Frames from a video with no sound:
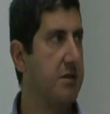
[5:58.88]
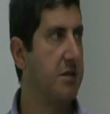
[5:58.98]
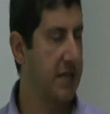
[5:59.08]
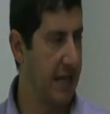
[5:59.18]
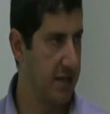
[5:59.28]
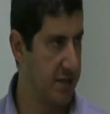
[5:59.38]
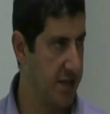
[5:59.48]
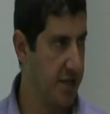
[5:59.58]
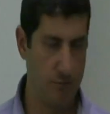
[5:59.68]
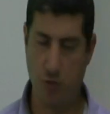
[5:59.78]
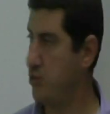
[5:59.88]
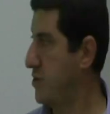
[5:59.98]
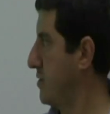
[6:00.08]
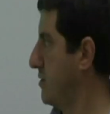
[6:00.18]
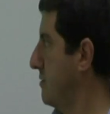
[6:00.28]
the Galilean
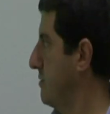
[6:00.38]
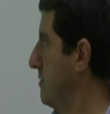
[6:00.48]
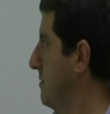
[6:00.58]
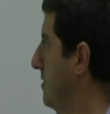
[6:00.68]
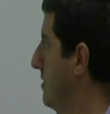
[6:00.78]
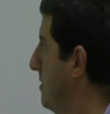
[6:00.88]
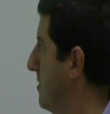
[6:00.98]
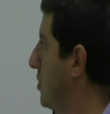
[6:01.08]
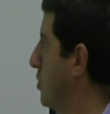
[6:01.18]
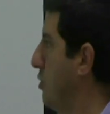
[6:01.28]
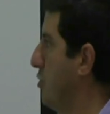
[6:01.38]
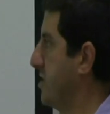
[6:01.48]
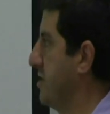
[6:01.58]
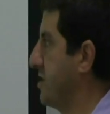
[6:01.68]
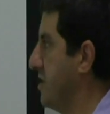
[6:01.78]
moons. The
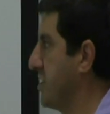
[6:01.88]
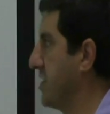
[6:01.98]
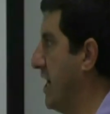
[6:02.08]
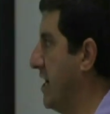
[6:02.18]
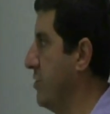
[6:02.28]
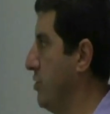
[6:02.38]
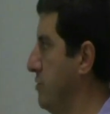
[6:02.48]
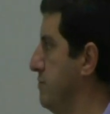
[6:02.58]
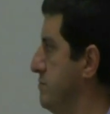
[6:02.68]
closest is Io,